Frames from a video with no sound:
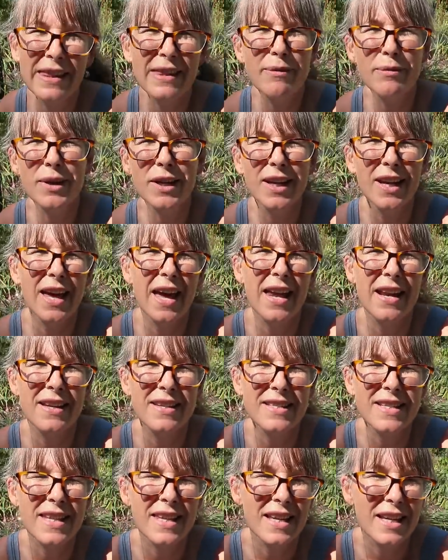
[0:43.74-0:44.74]
and then we're gonna head
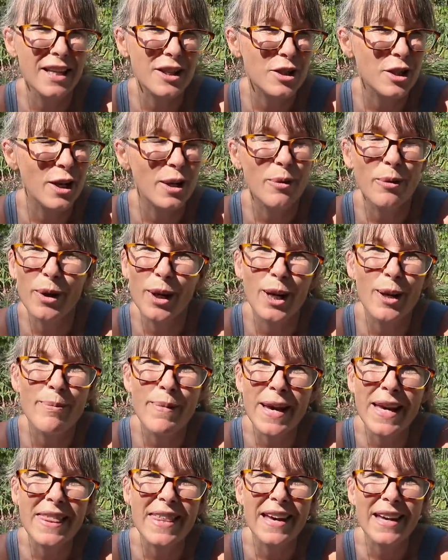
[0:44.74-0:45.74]
into the kitchen and we're gonna
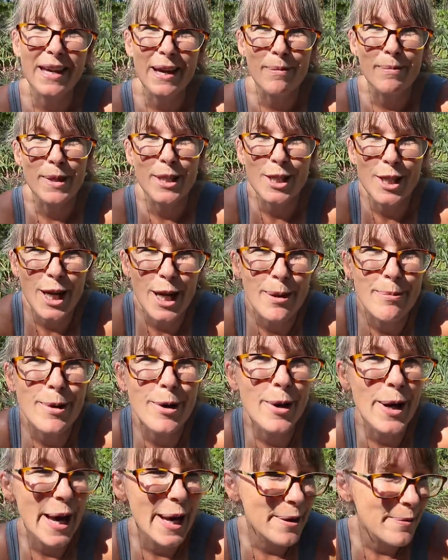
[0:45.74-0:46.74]
make that yummy jam,
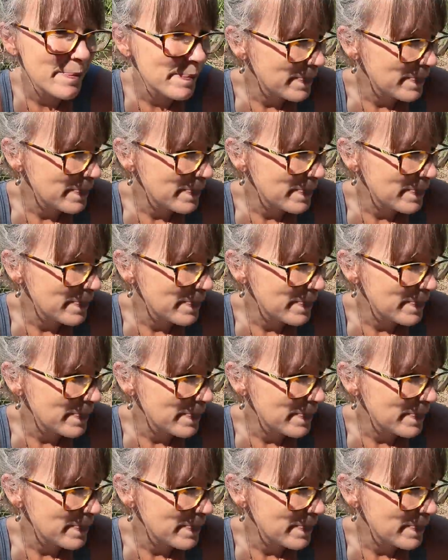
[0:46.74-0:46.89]
okay?